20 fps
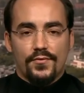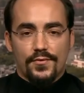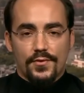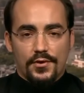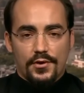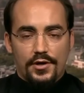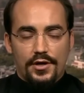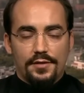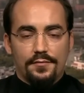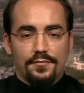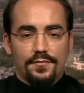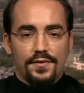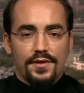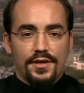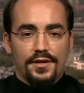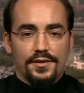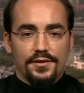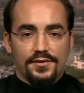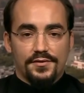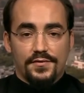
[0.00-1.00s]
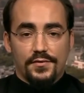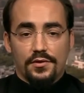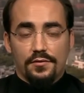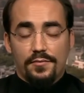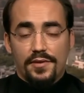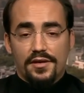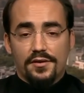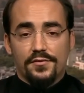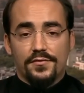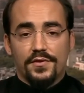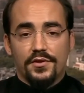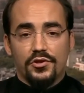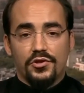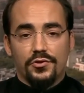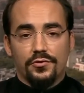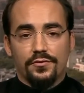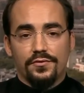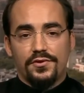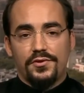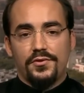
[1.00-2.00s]
to thought that is very
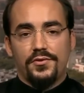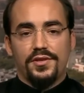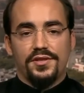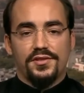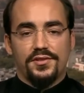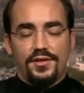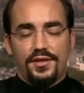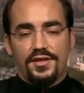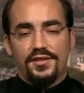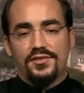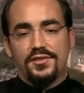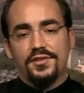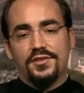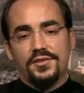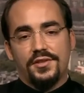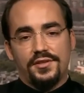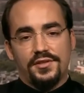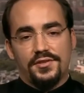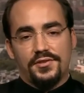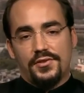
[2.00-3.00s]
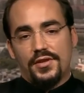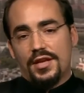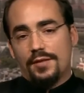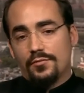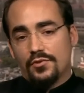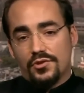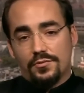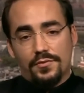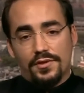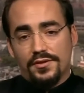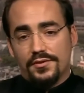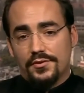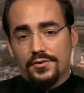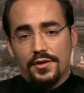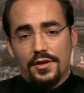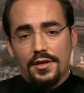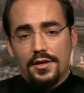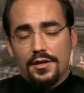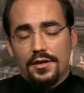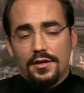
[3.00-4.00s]
beneficial to the existing
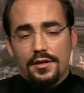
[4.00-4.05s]
establishments.